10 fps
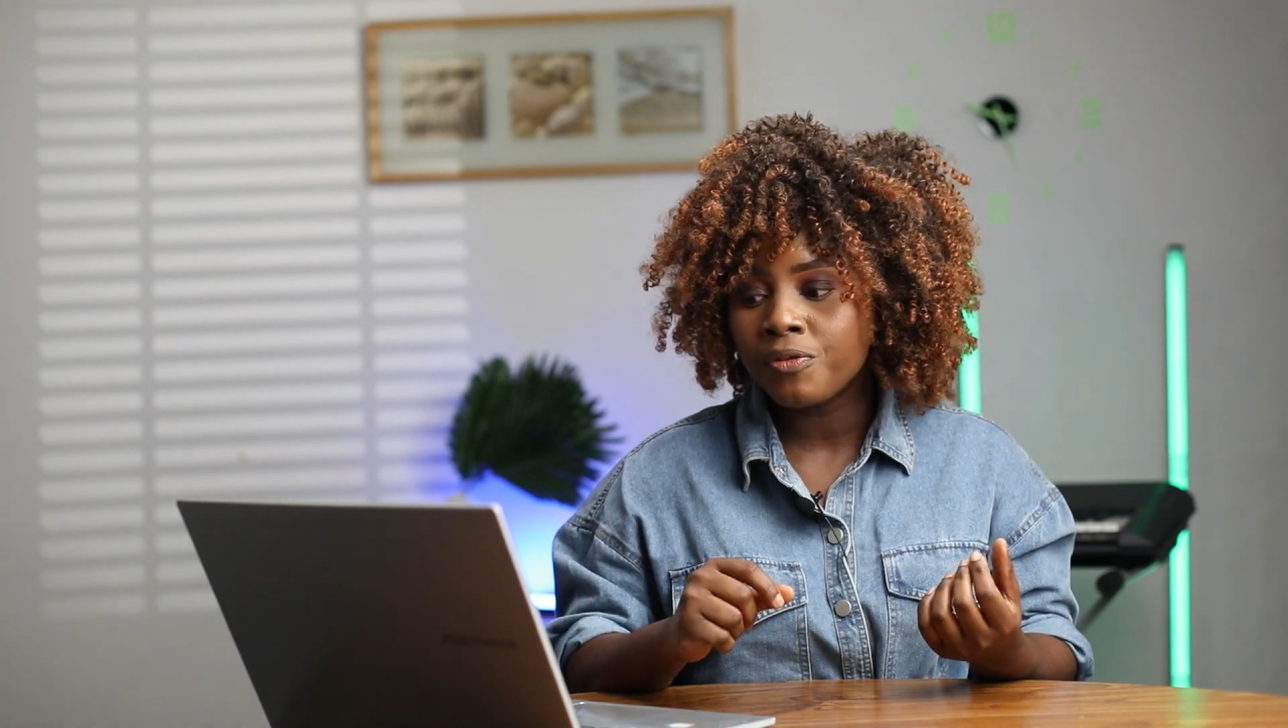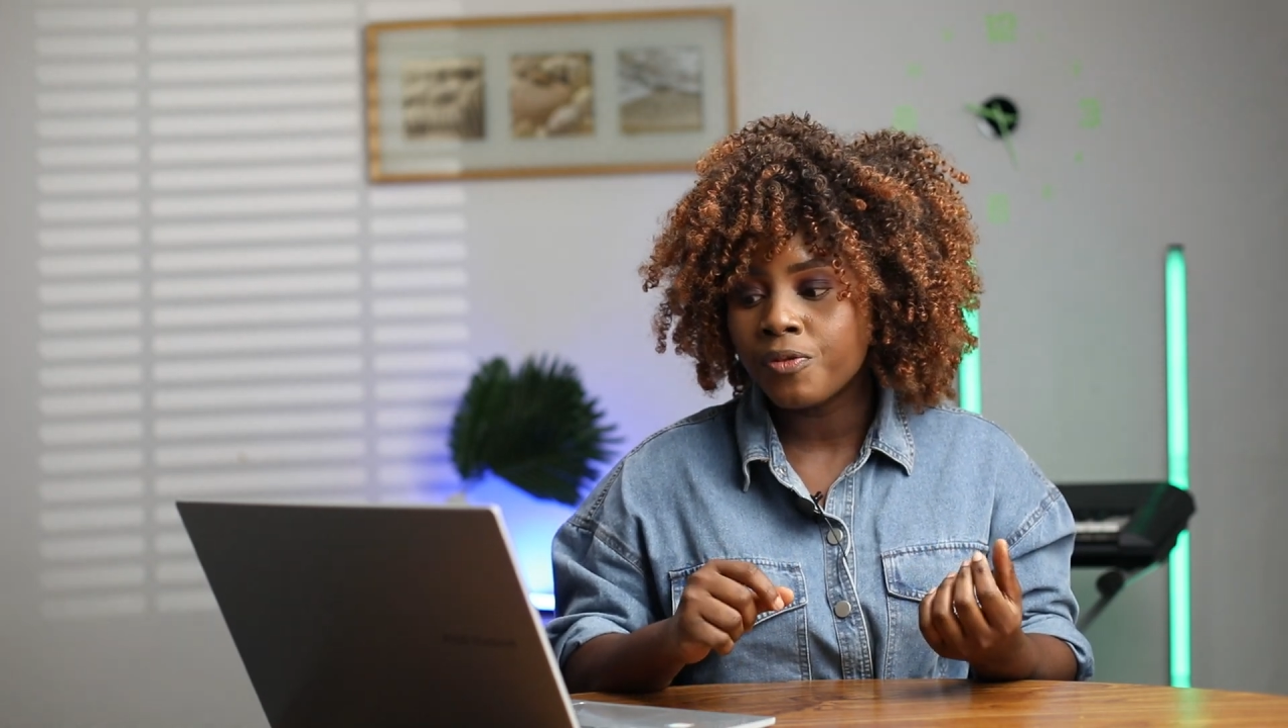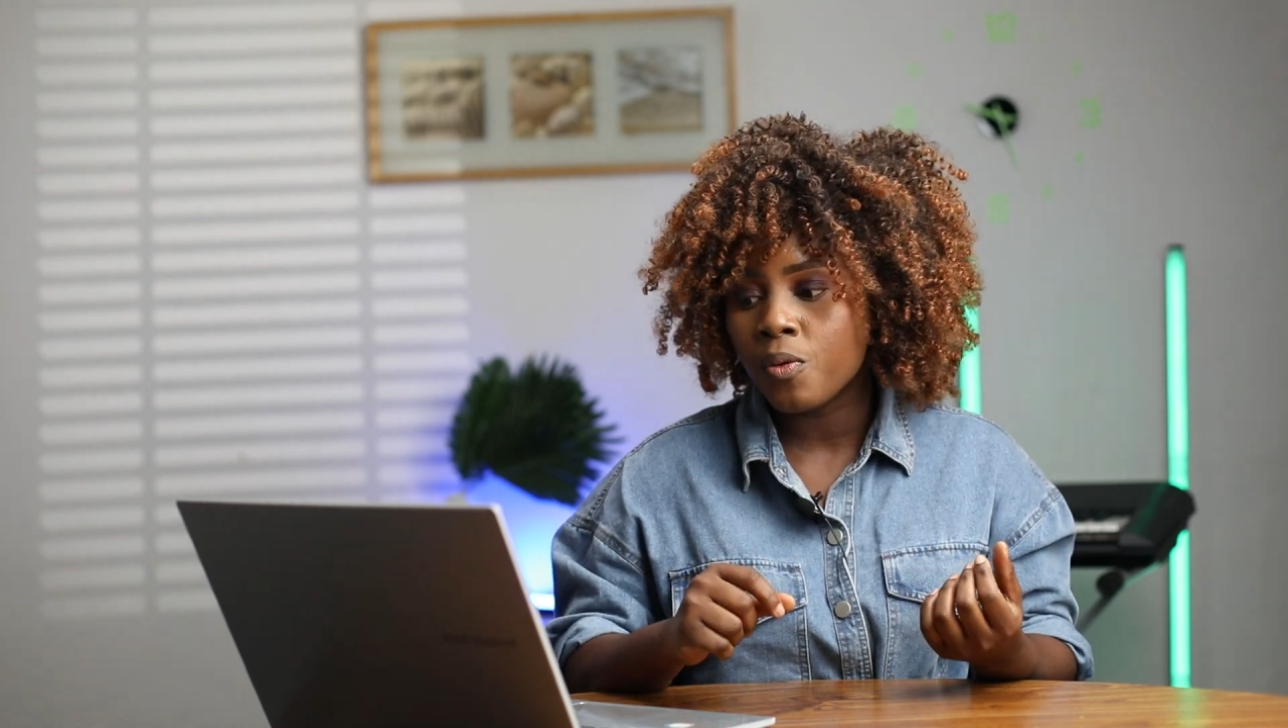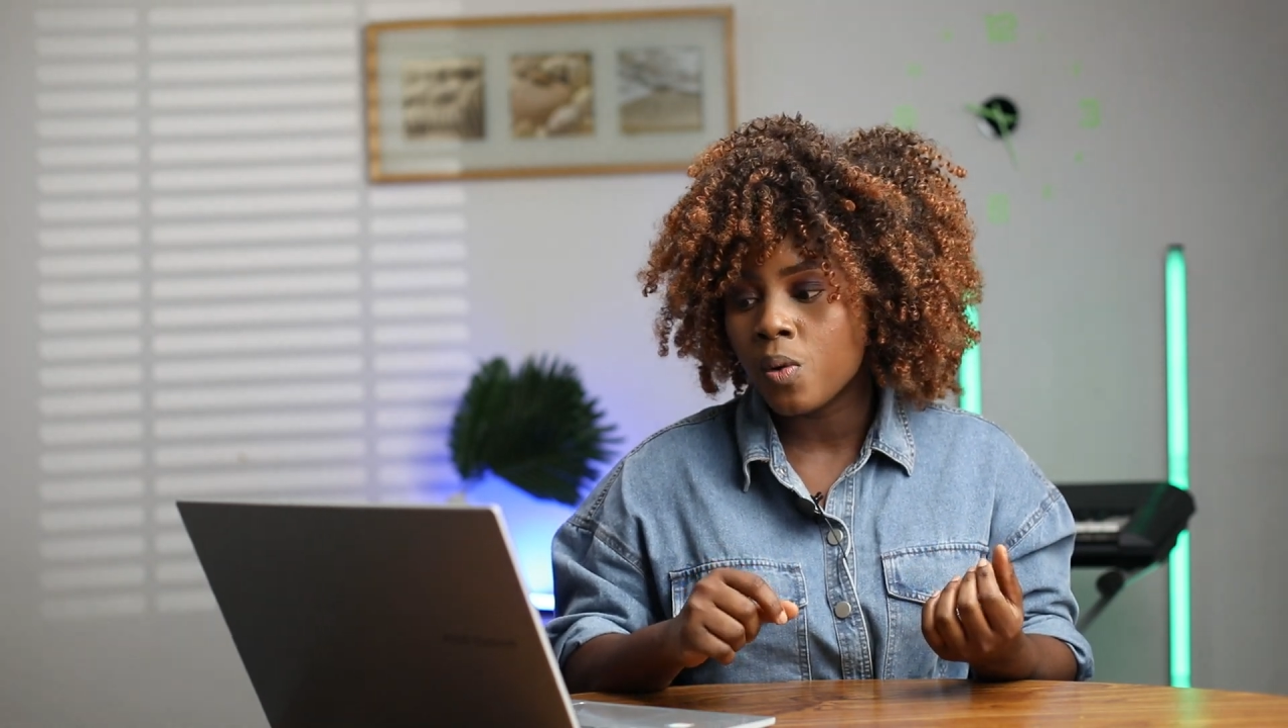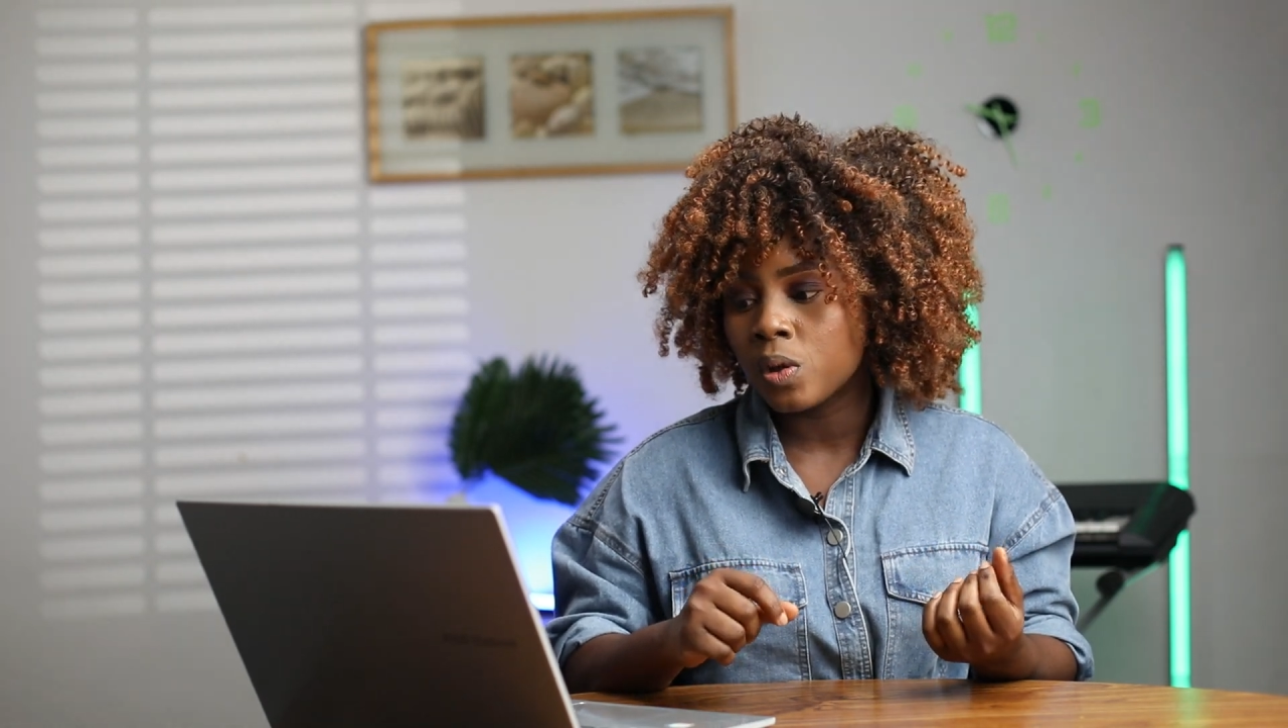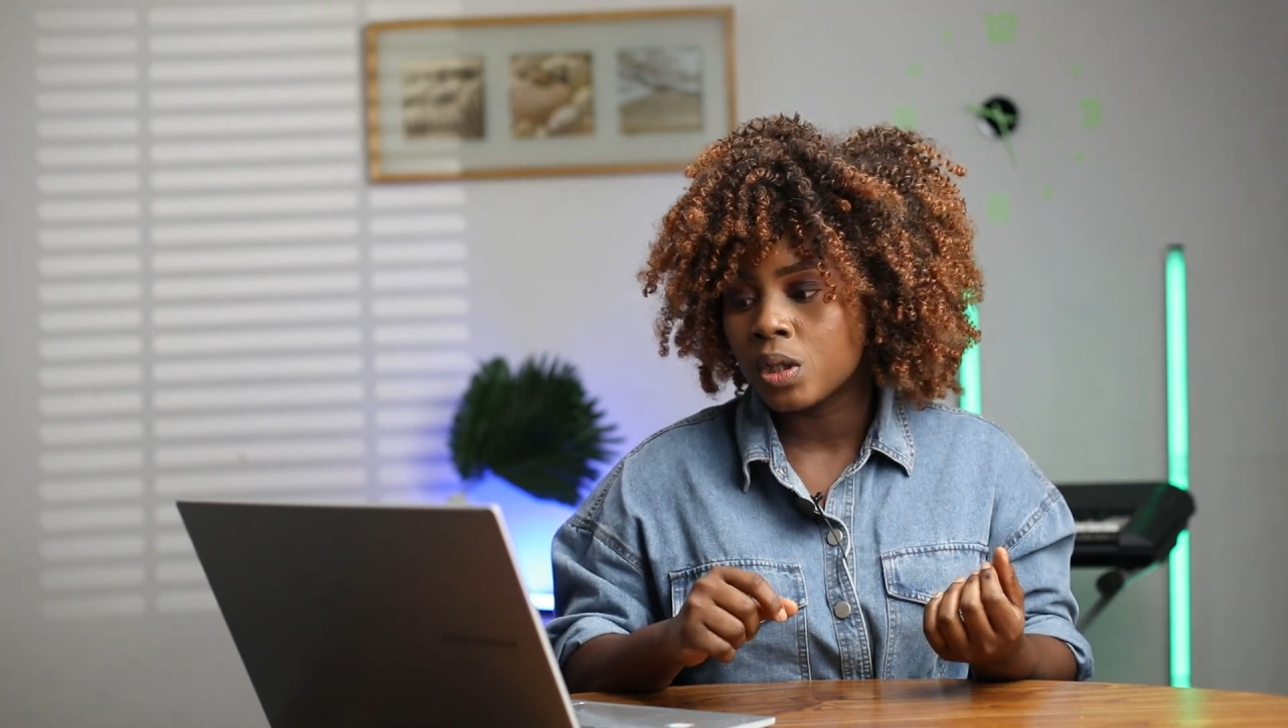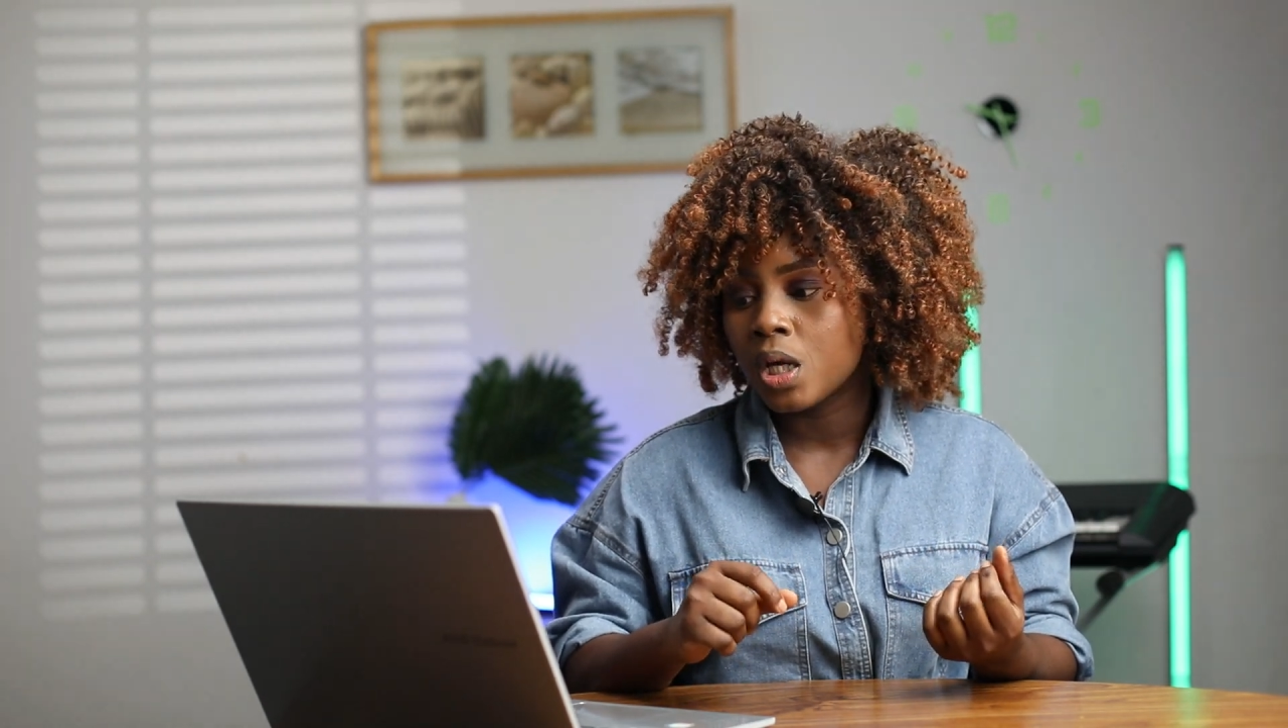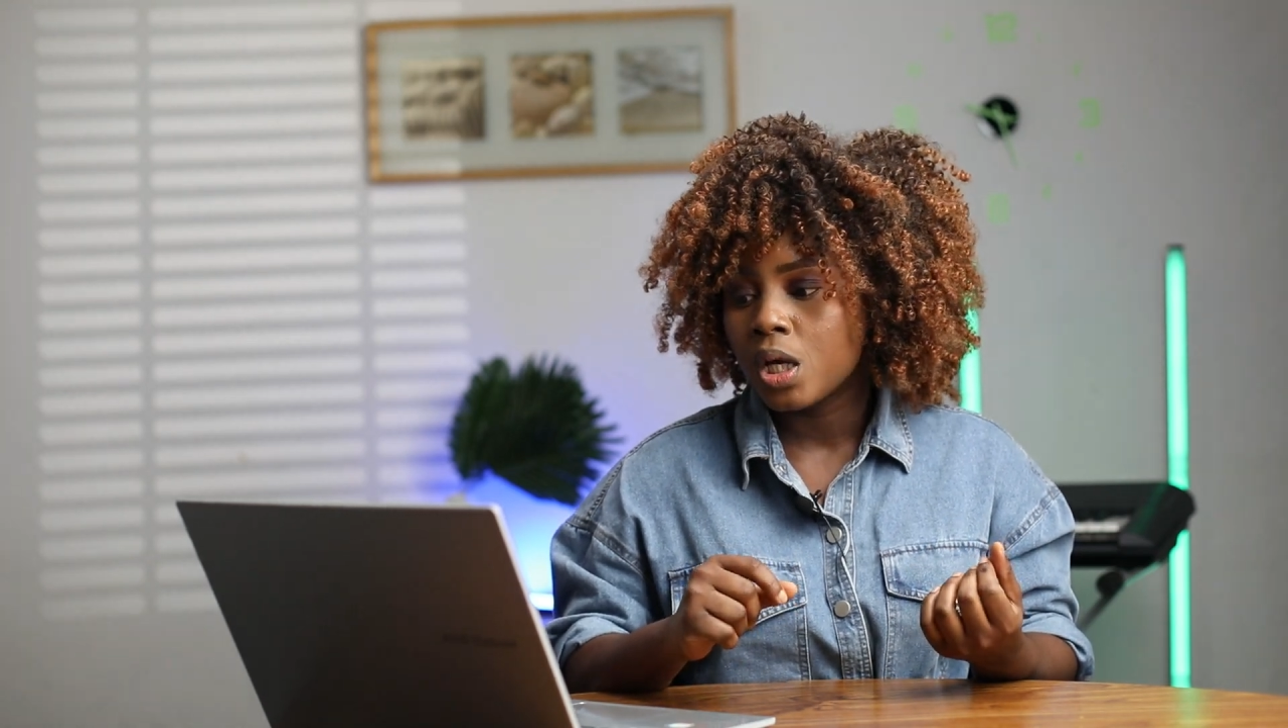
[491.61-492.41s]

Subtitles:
forward